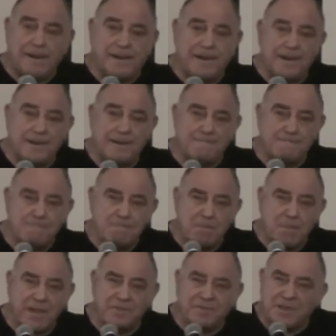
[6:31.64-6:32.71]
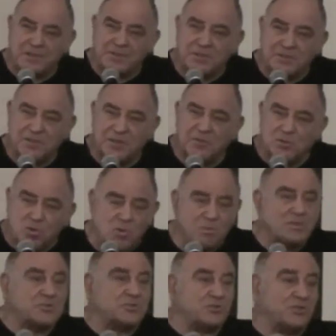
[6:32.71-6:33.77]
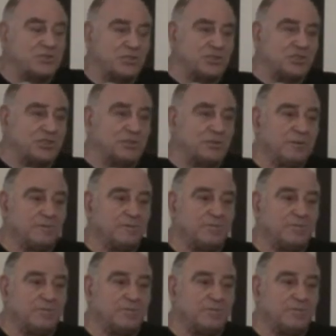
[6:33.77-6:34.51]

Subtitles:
and that enormous tradition,